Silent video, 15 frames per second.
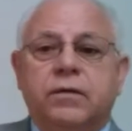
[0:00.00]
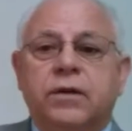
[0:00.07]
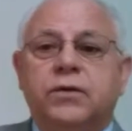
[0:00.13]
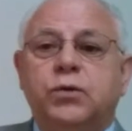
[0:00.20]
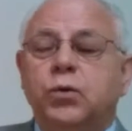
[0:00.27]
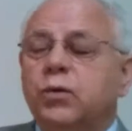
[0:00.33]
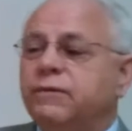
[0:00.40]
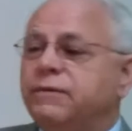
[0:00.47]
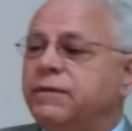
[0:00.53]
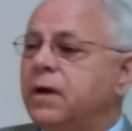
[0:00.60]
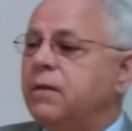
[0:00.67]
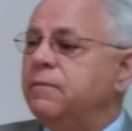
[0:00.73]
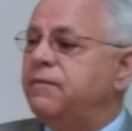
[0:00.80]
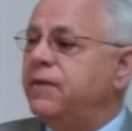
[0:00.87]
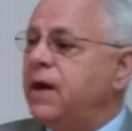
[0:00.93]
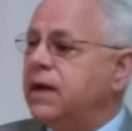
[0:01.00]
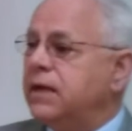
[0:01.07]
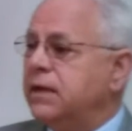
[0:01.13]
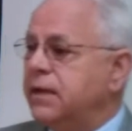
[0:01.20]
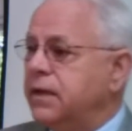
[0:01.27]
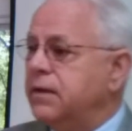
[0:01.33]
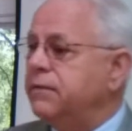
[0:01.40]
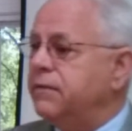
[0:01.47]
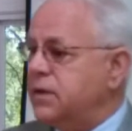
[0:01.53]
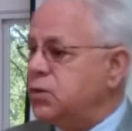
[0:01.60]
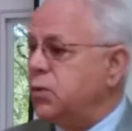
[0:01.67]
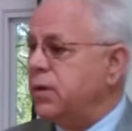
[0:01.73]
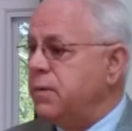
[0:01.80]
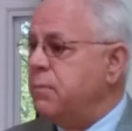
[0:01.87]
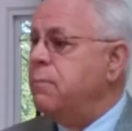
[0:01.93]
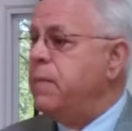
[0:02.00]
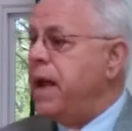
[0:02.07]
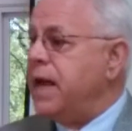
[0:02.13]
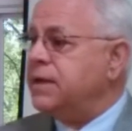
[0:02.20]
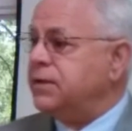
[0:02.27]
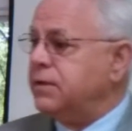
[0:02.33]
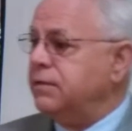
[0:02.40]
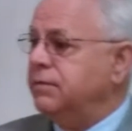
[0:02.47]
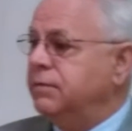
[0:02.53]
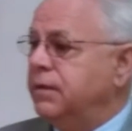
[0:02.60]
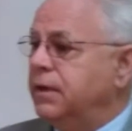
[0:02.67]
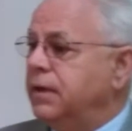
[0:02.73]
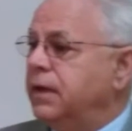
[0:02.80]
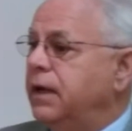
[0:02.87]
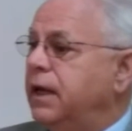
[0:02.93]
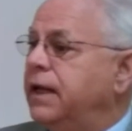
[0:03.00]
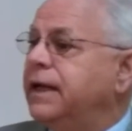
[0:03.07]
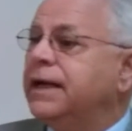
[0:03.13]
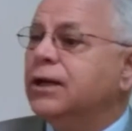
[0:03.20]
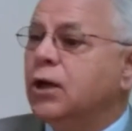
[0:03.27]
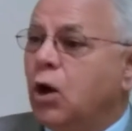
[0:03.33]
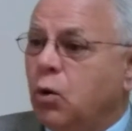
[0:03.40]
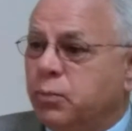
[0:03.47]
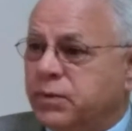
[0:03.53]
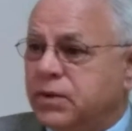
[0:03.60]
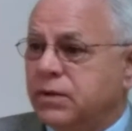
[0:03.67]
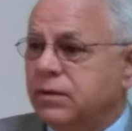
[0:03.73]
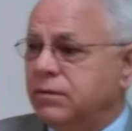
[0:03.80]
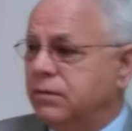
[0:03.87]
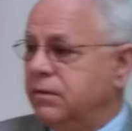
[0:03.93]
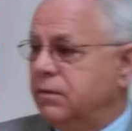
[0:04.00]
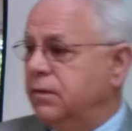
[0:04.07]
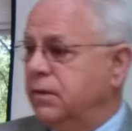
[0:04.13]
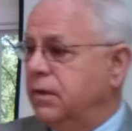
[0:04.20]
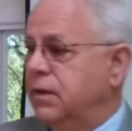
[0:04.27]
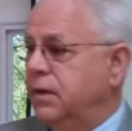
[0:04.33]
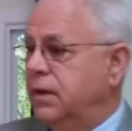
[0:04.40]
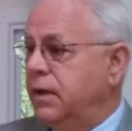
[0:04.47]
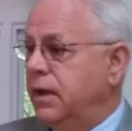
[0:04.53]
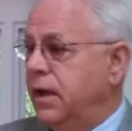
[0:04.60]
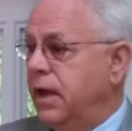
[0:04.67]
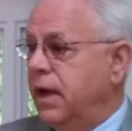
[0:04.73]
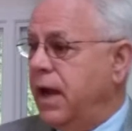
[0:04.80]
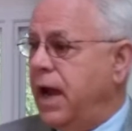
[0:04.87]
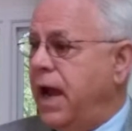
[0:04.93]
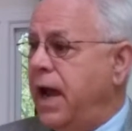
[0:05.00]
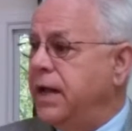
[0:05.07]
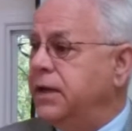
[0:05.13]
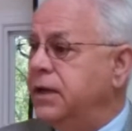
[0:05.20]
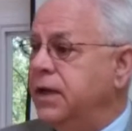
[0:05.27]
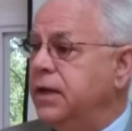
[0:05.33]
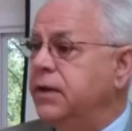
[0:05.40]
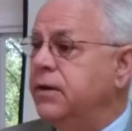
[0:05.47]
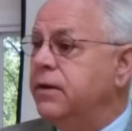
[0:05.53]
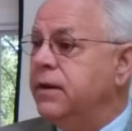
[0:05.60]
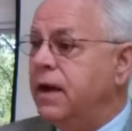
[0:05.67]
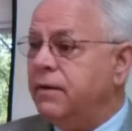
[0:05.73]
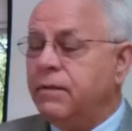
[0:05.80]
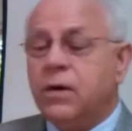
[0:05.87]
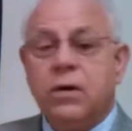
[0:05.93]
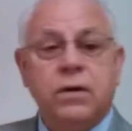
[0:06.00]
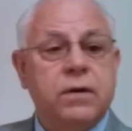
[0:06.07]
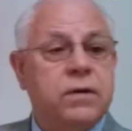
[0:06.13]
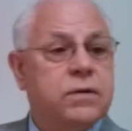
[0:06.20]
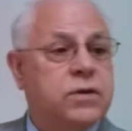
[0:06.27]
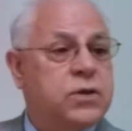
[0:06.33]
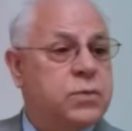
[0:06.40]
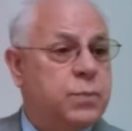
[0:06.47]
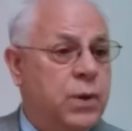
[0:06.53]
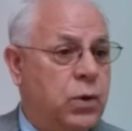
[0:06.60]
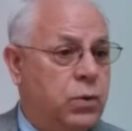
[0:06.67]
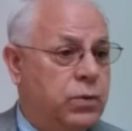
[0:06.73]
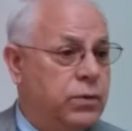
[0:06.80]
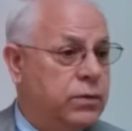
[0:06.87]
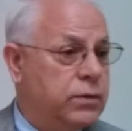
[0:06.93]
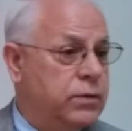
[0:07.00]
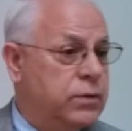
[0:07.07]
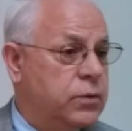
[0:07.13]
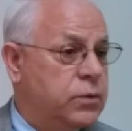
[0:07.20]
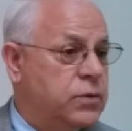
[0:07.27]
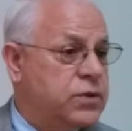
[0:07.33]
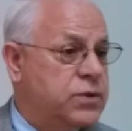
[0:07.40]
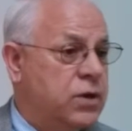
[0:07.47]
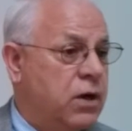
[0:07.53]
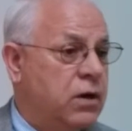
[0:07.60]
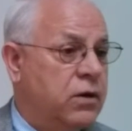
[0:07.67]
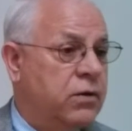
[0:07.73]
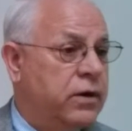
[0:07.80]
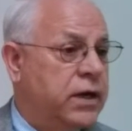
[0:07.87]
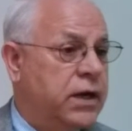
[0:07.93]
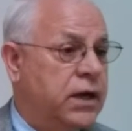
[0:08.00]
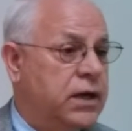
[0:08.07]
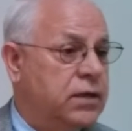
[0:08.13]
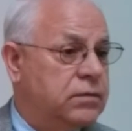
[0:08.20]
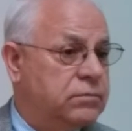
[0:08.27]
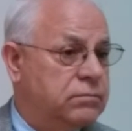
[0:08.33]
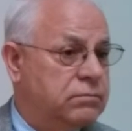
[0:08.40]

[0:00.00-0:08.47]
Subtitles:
The two of them eventually met and eloped, and he never spoke to his daughter again